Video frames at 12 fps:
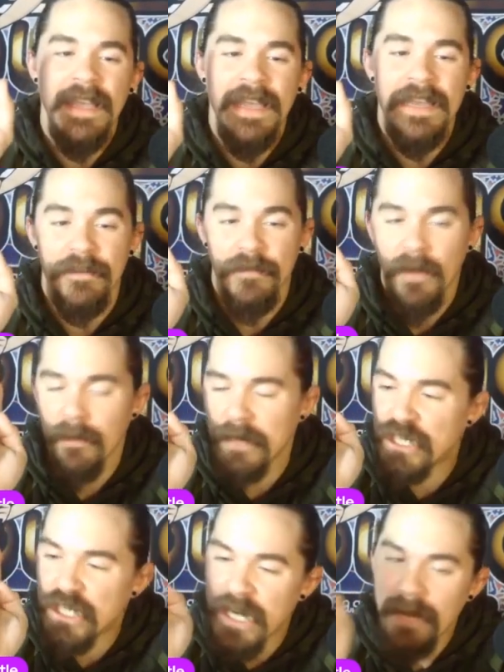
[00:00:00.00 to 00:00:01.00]
in a very
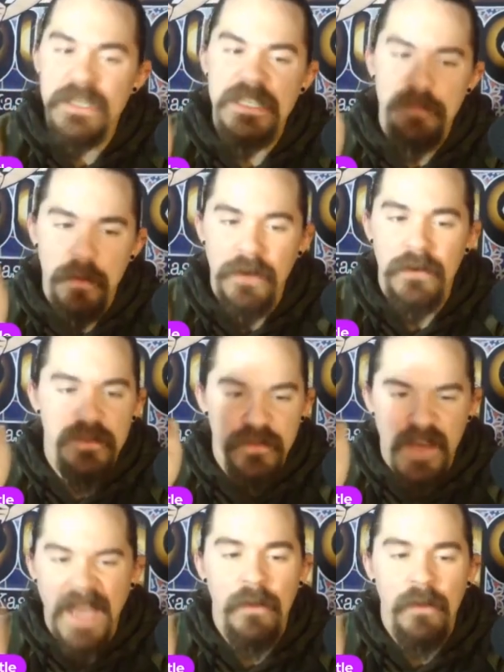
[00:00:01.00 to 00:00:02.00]
Jerry Springer's
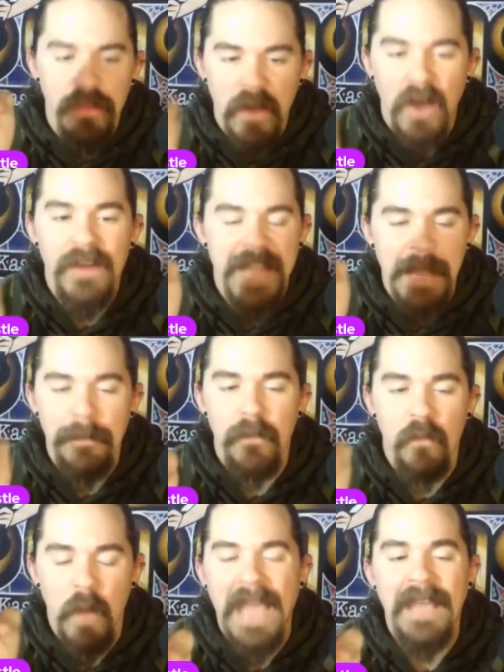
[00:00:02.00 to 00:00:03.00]
final thought type
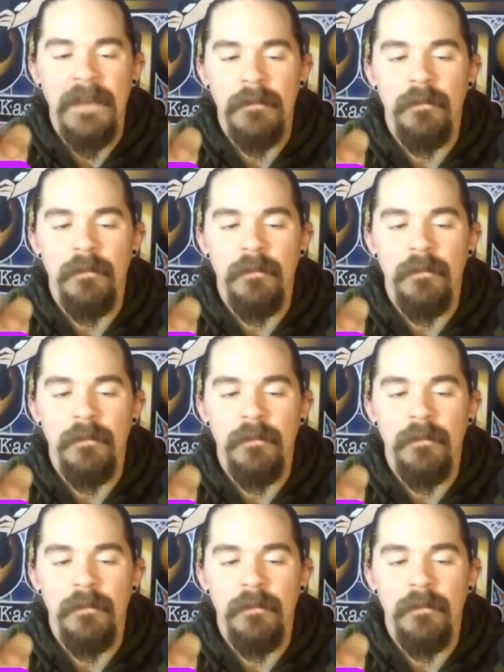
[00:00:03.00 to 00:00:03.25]
of way.